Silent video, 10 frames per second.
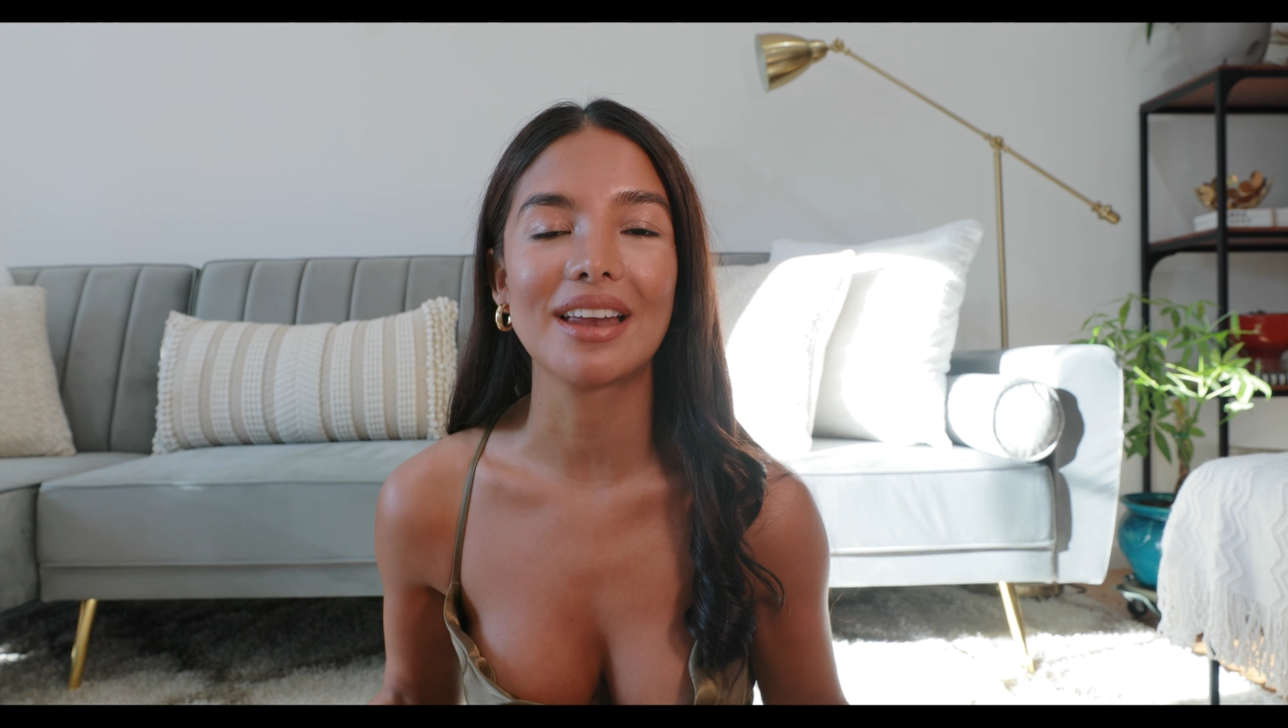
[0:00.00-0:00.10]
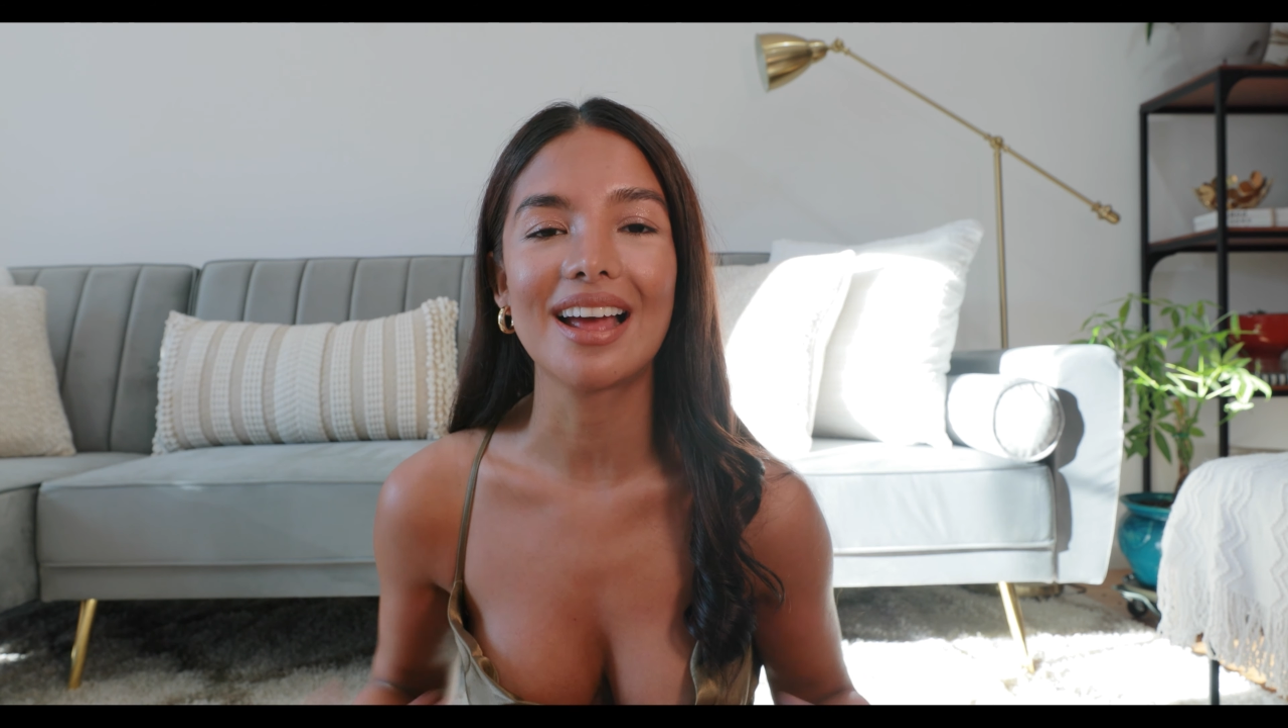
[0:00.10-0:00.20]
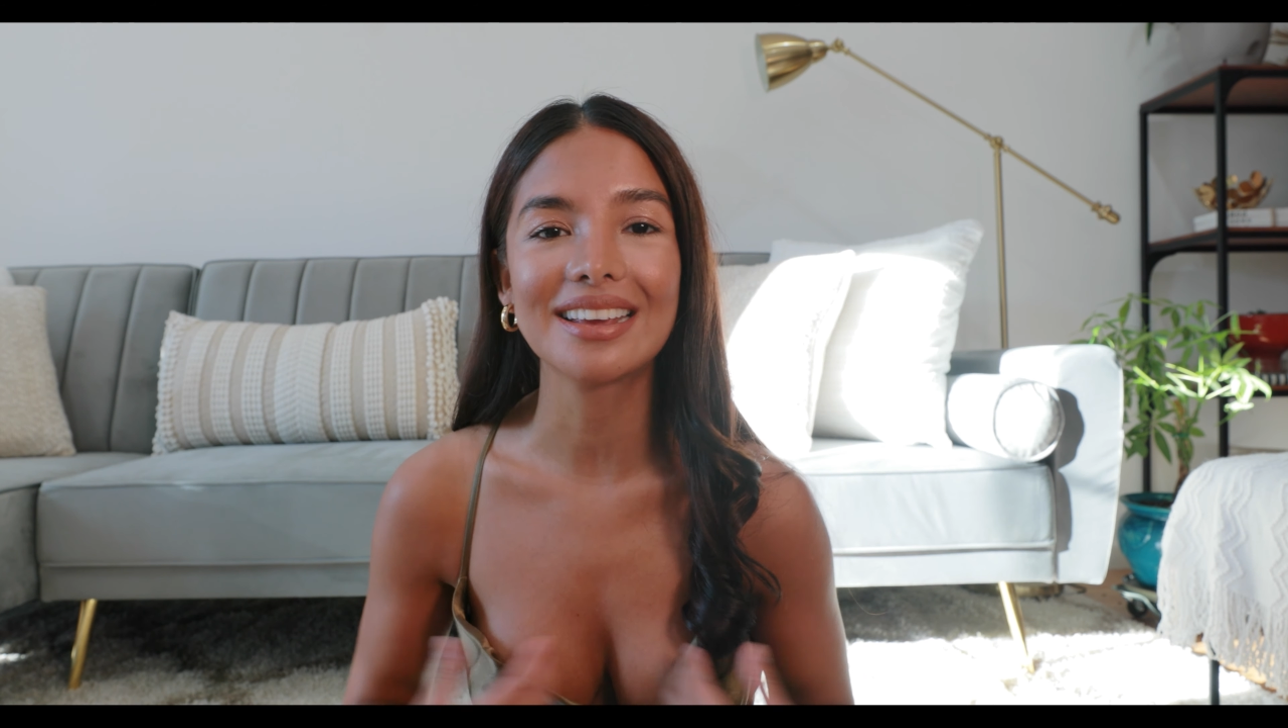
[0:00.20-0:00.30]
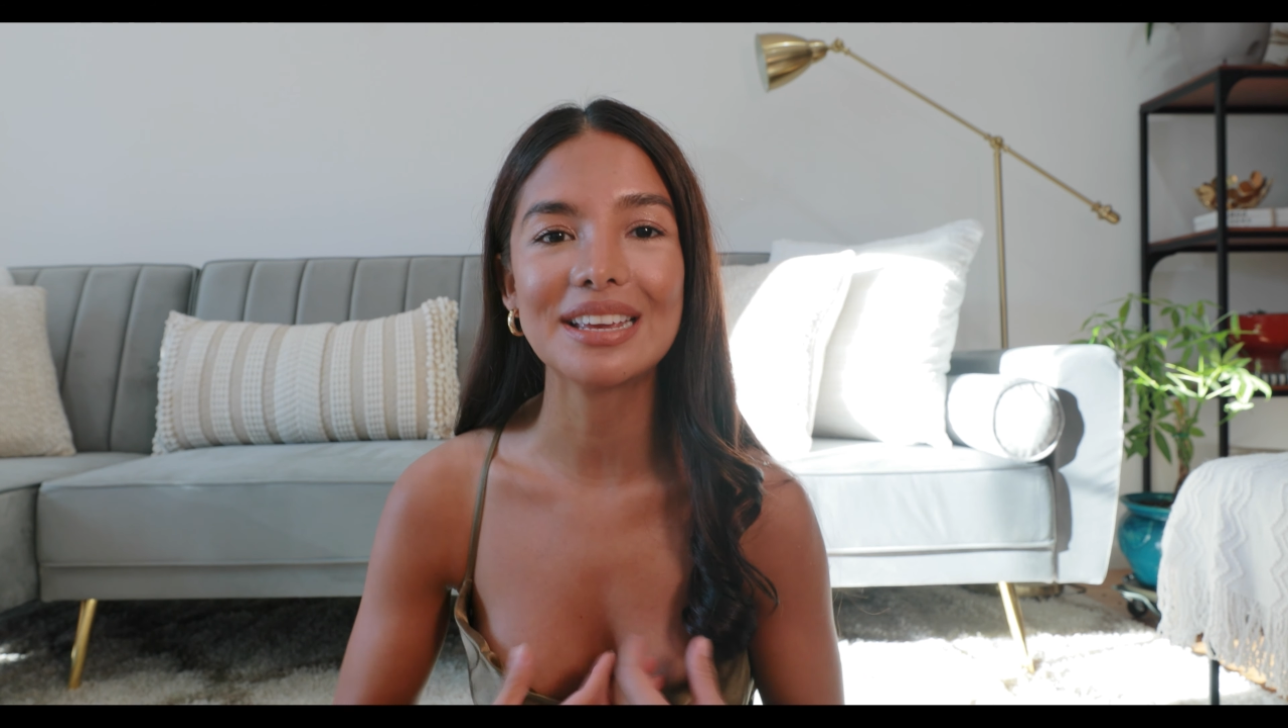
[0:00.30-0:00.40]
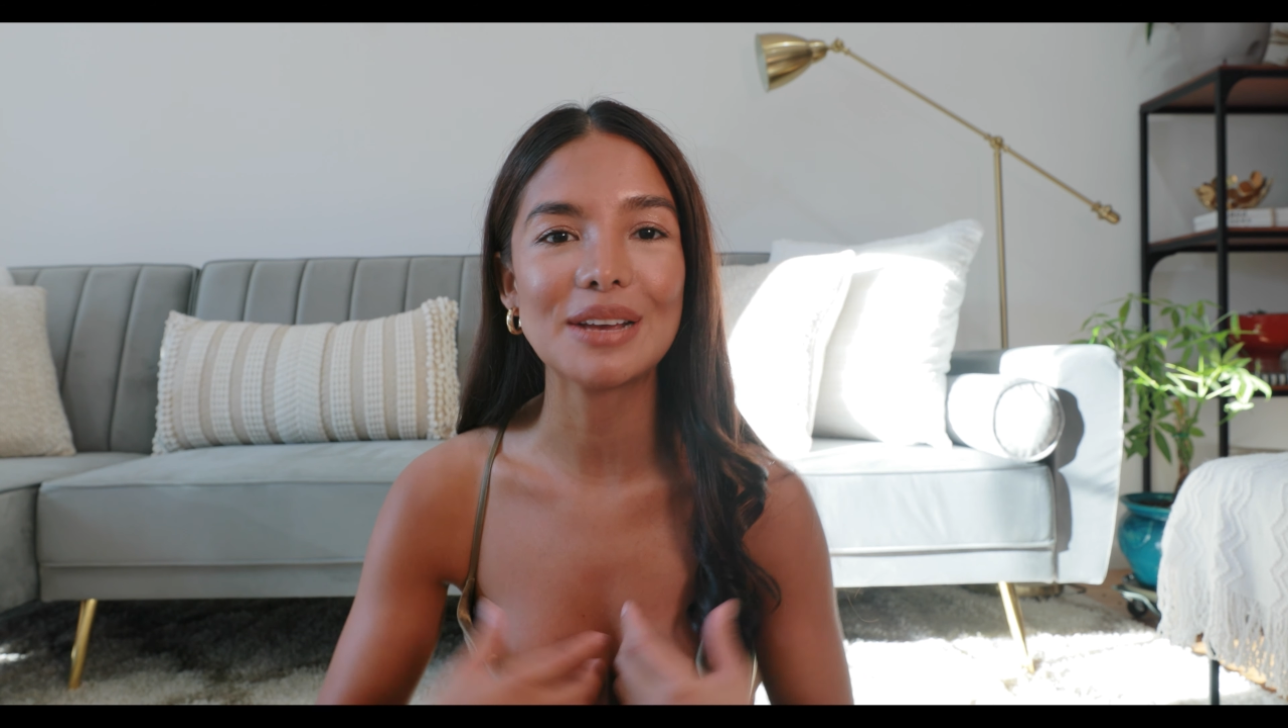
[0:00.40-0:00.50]
that
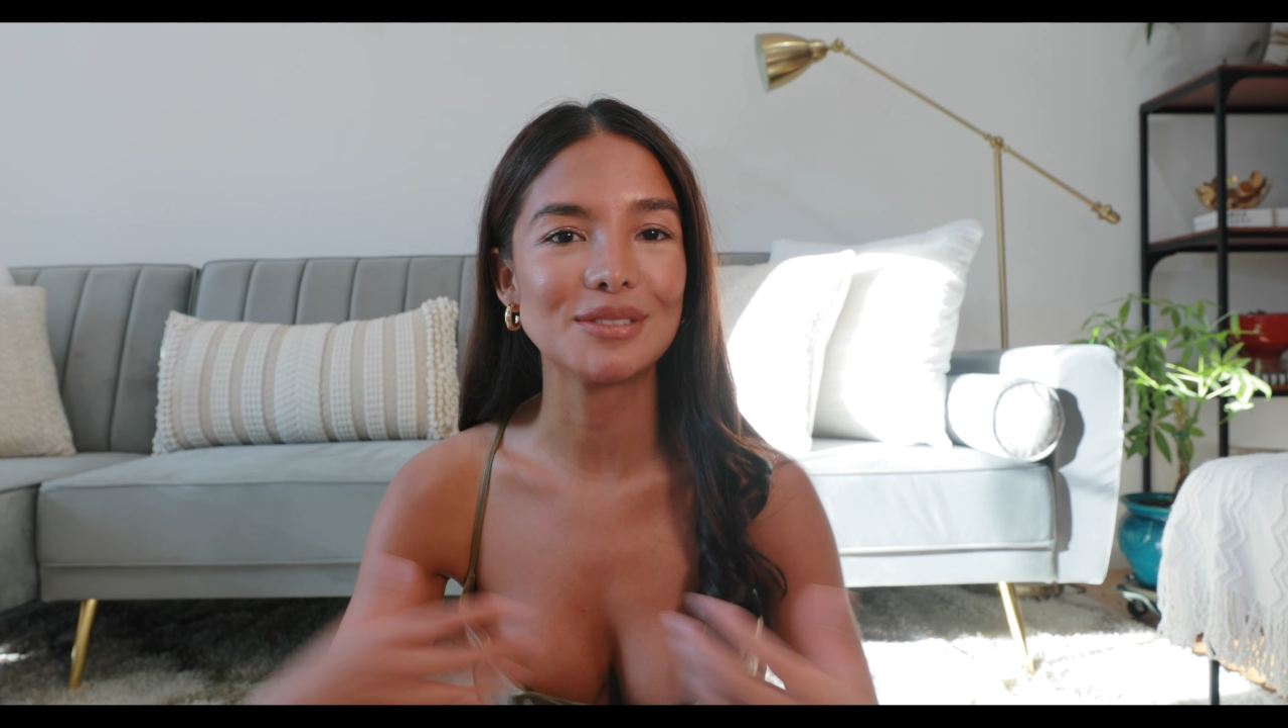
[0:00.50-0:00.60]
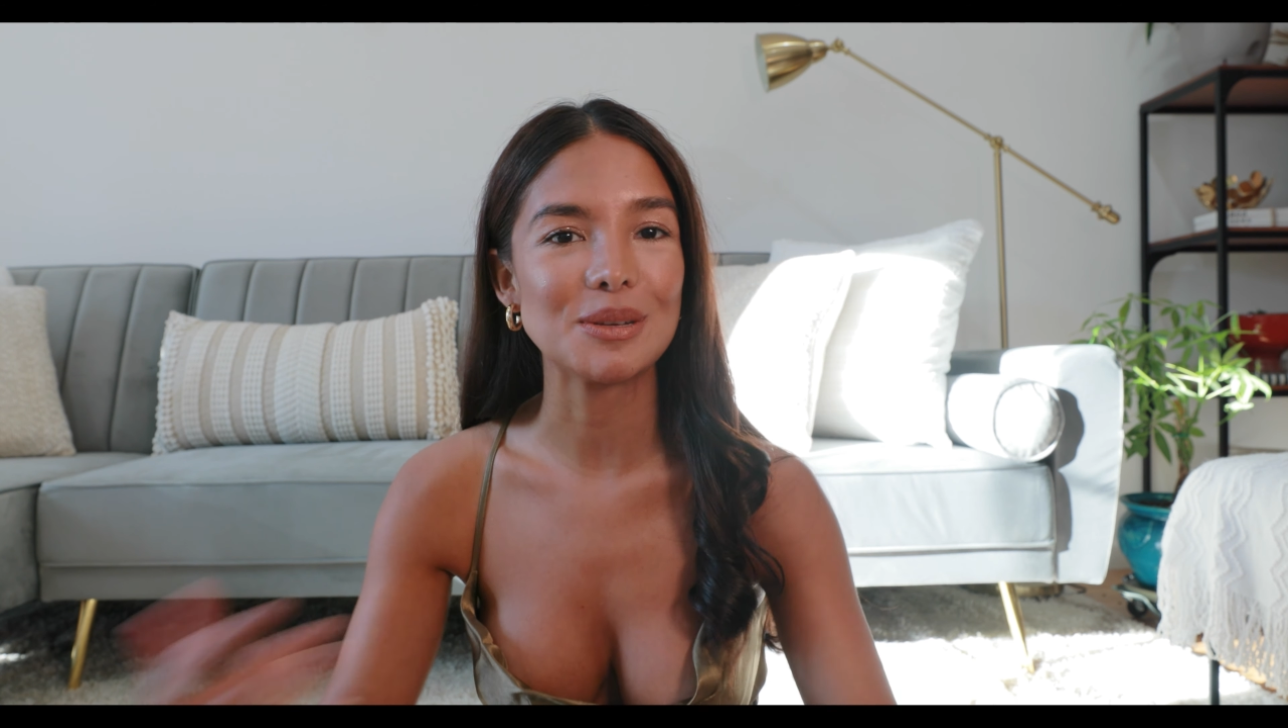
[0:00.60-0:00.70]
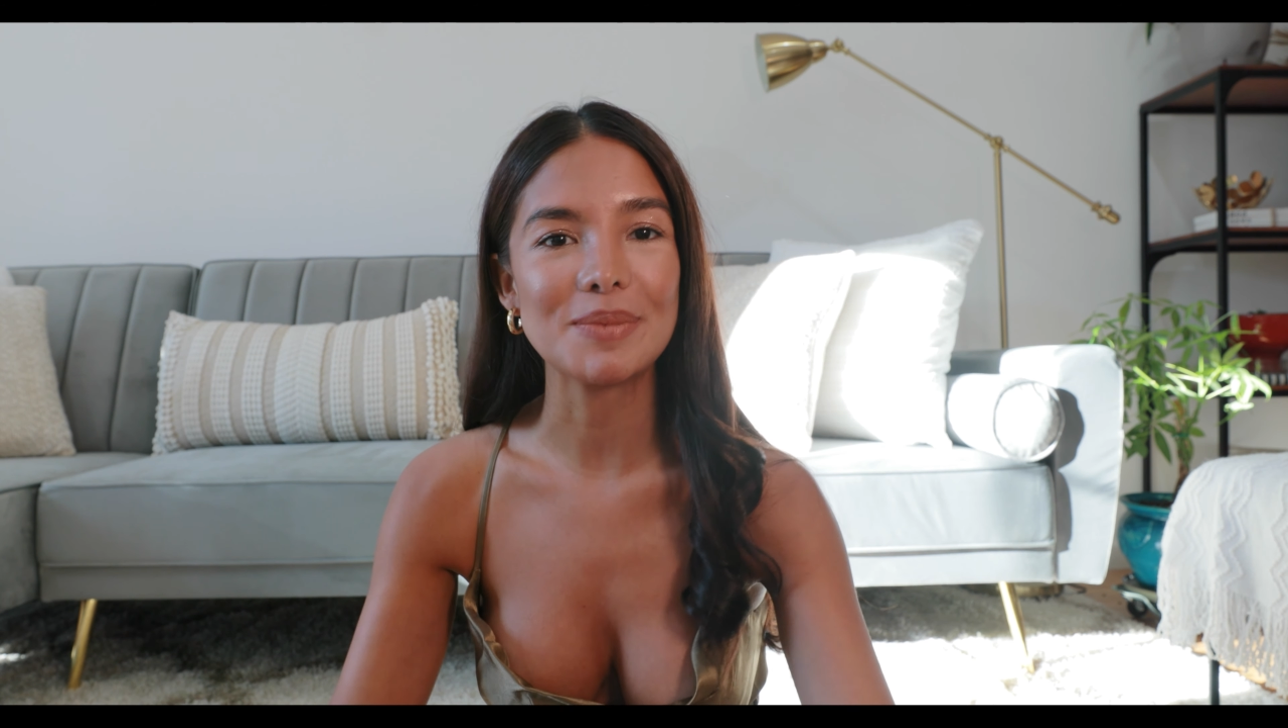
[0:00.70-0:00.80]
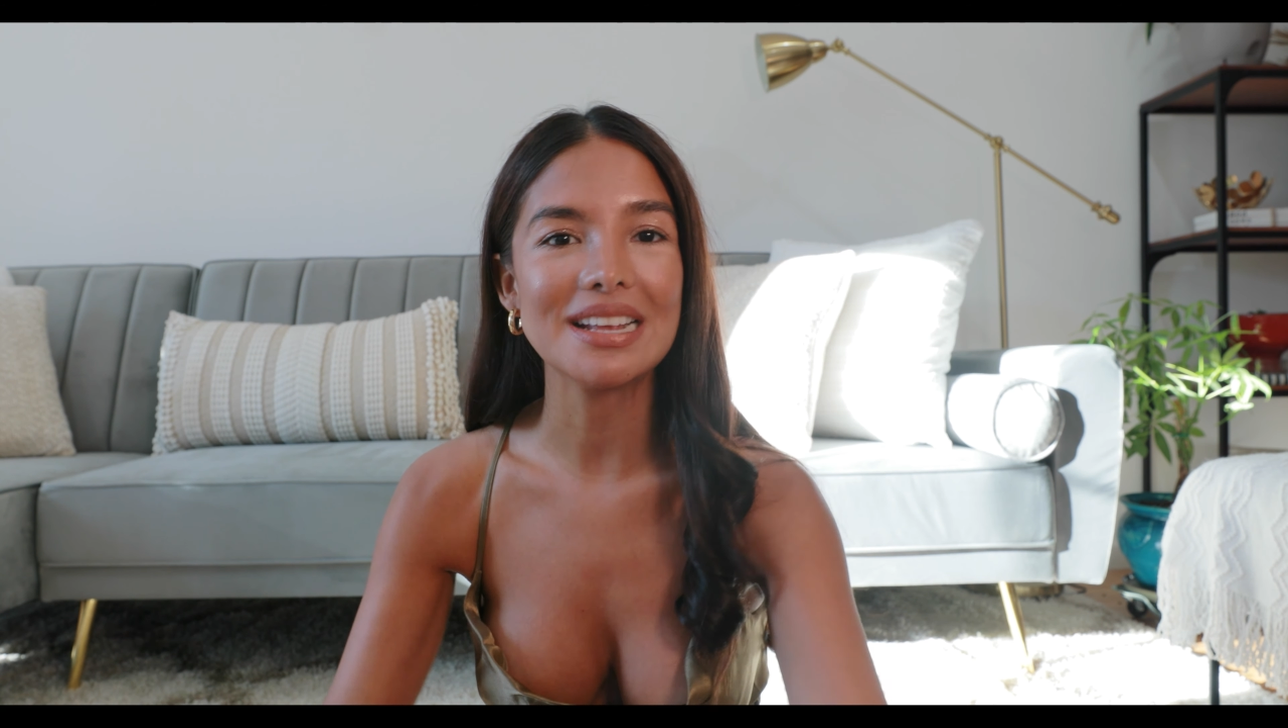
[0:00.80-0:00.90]
I can give some